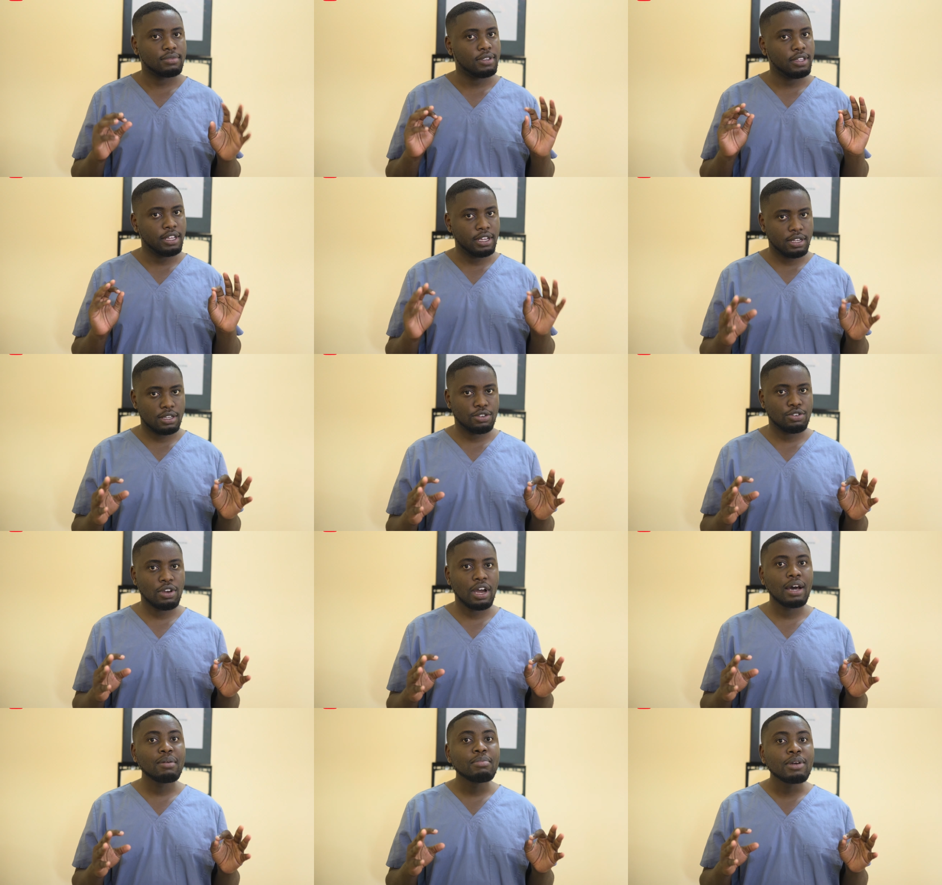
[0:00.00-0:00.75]
Yes,
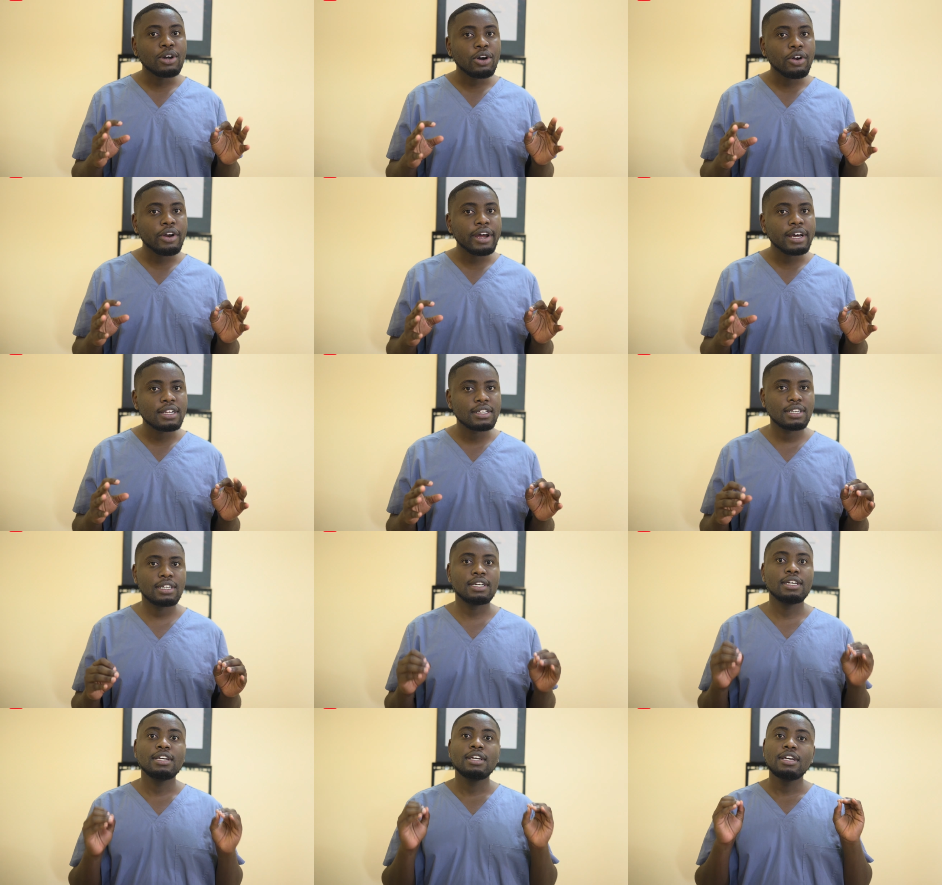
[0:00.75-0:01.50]
you heard me
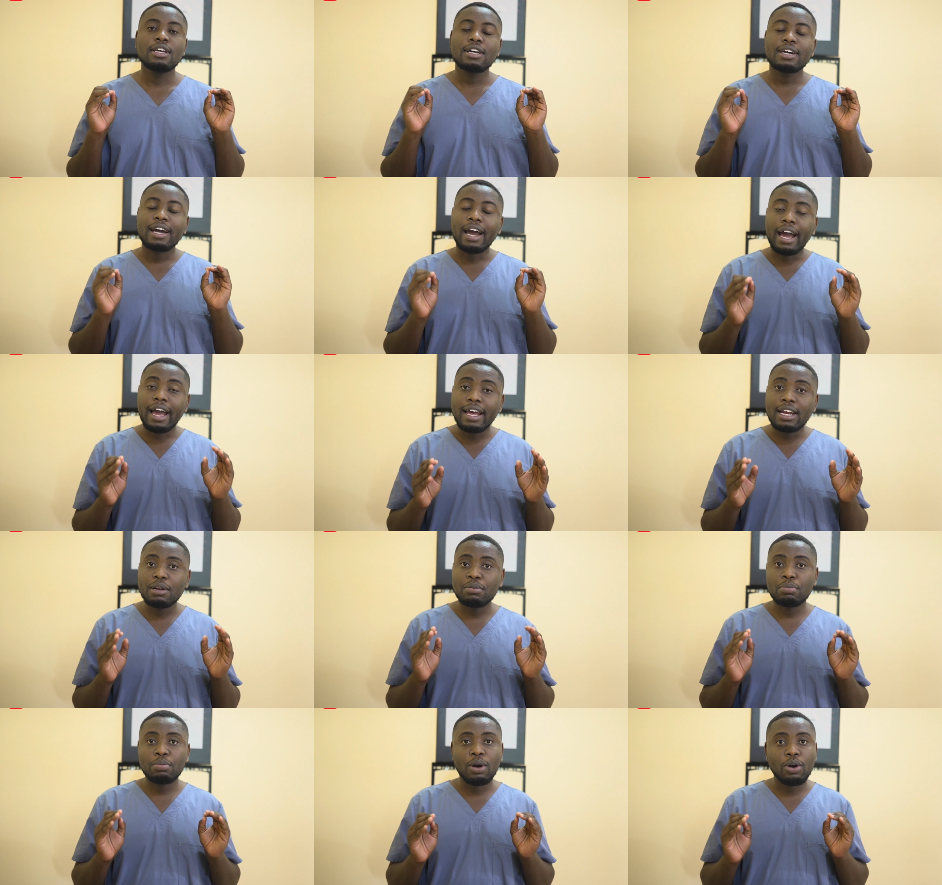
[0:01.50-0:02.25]
correctly.
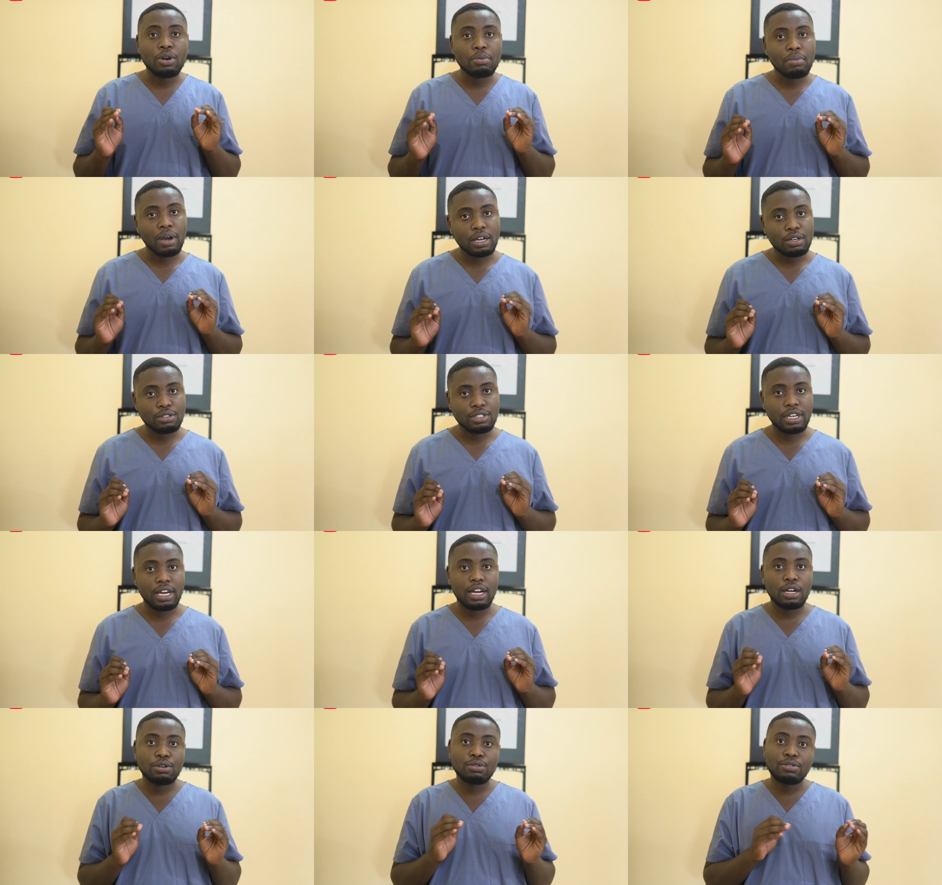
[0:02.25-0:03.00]
Currently people are going back to
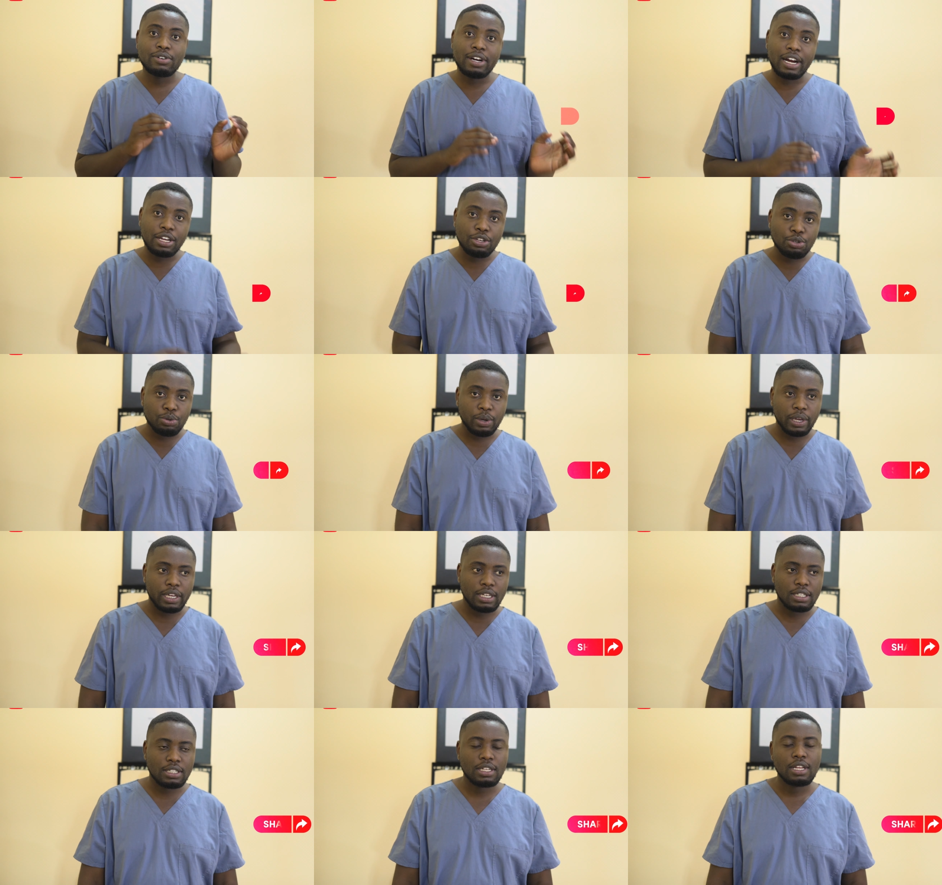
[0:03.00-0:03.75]
China to
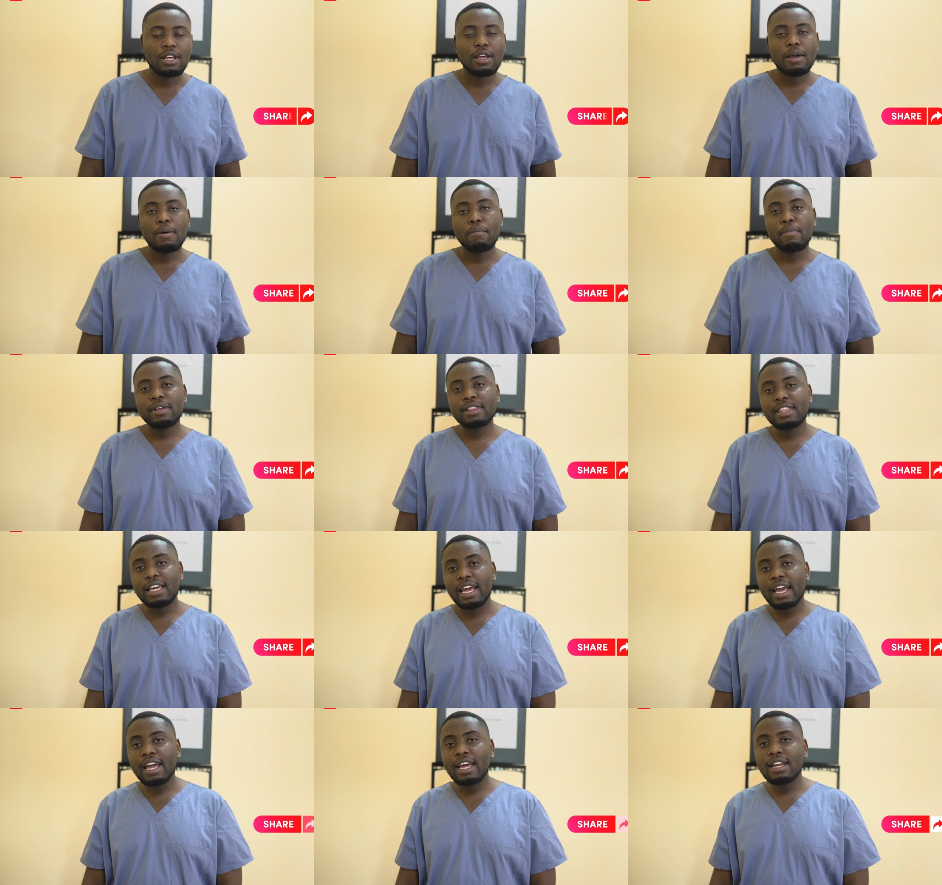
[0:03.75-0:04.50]
graduate. But
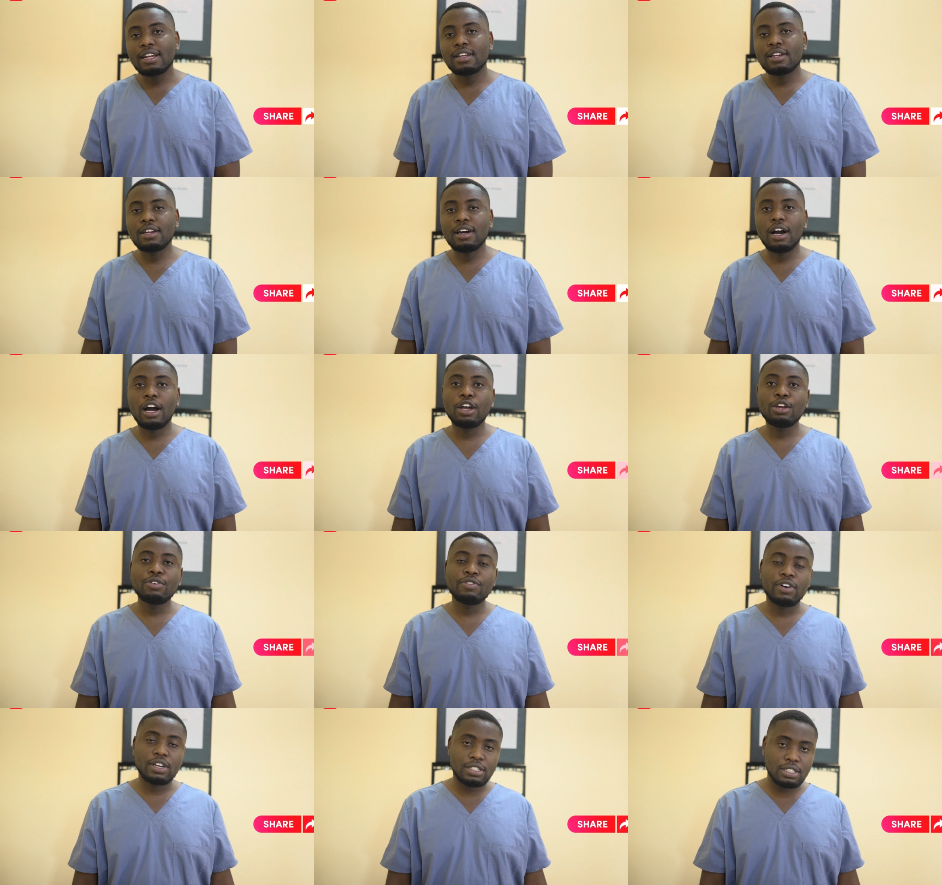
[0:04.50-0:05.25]
then our
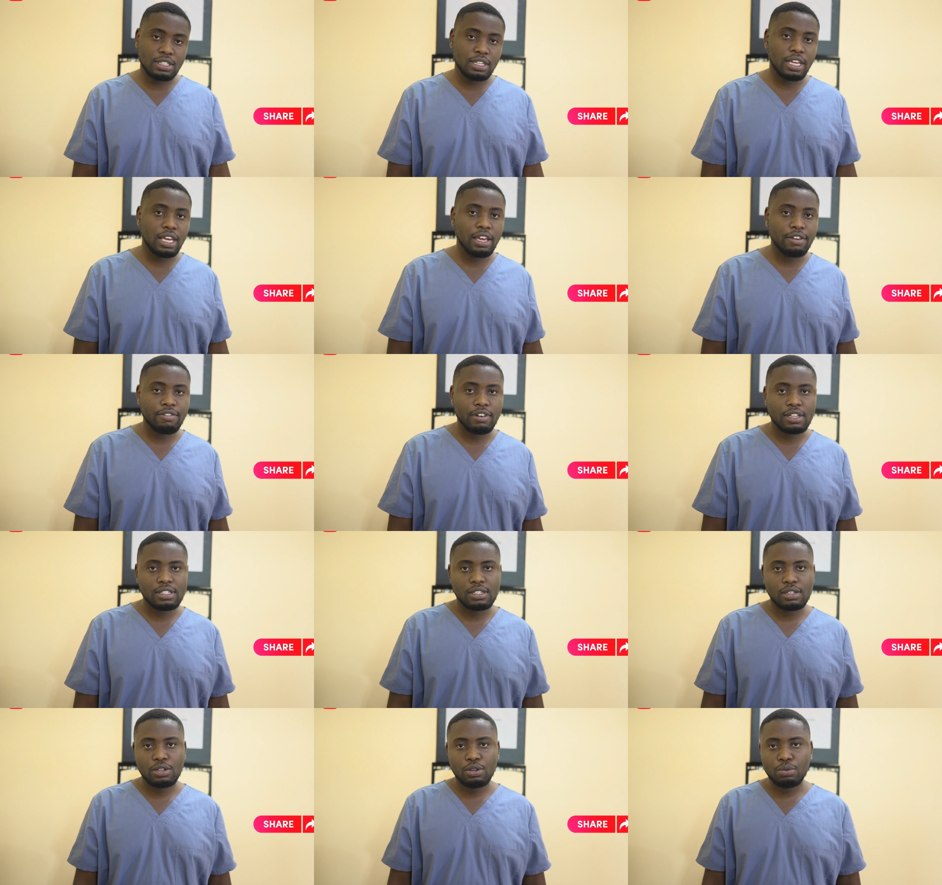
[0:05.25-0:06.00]
university gave
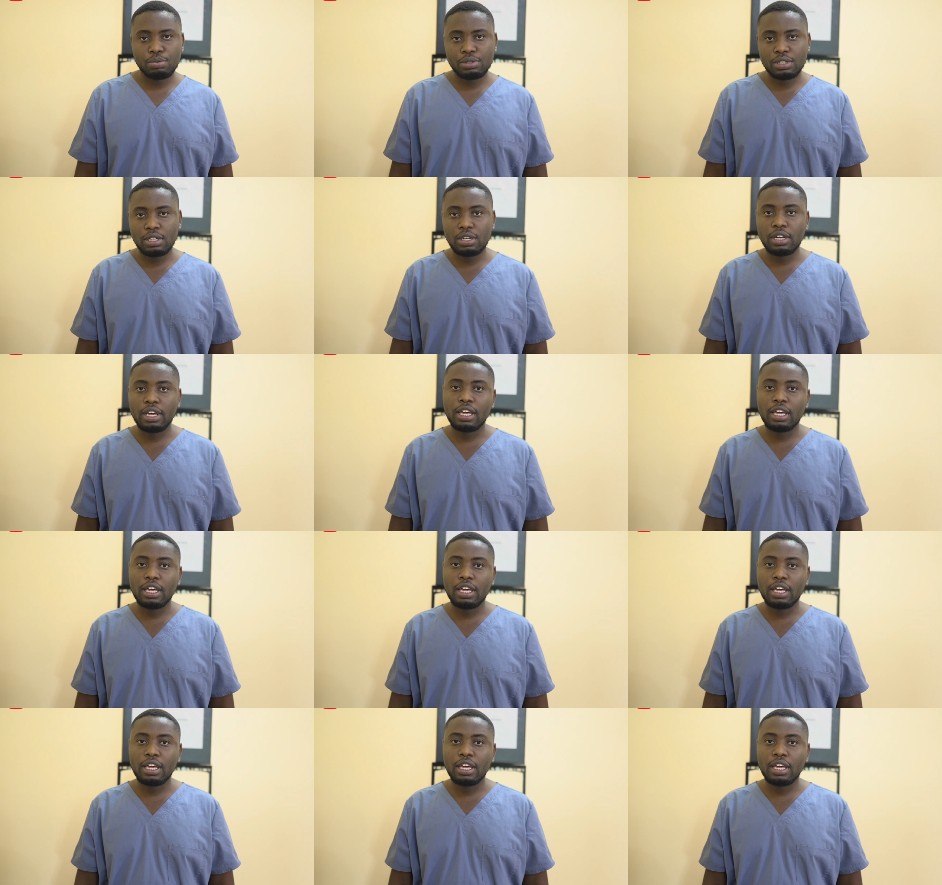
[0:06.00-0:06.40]
us an option.